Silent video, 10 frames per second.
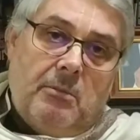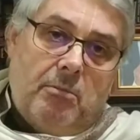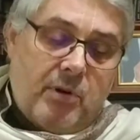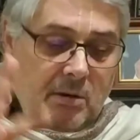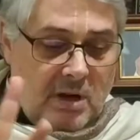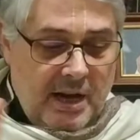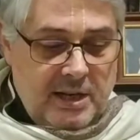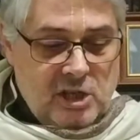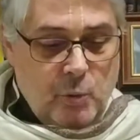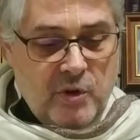Brahman
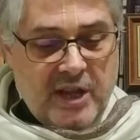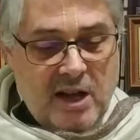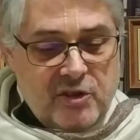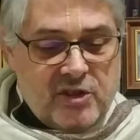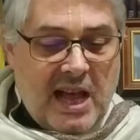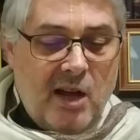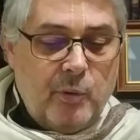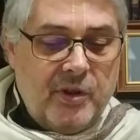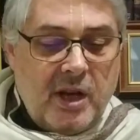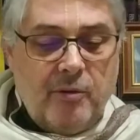is without sound,
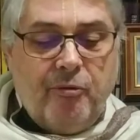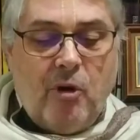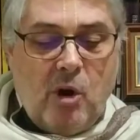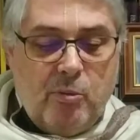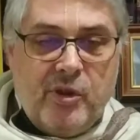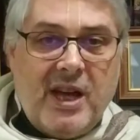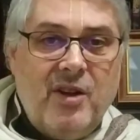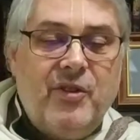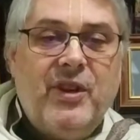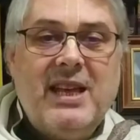without form,
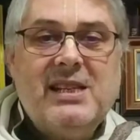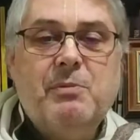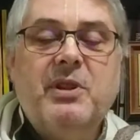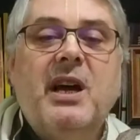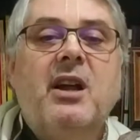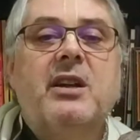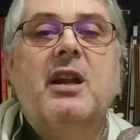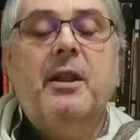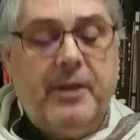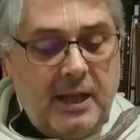without taste, without
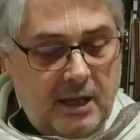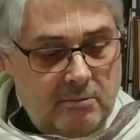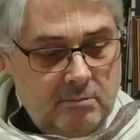nothing.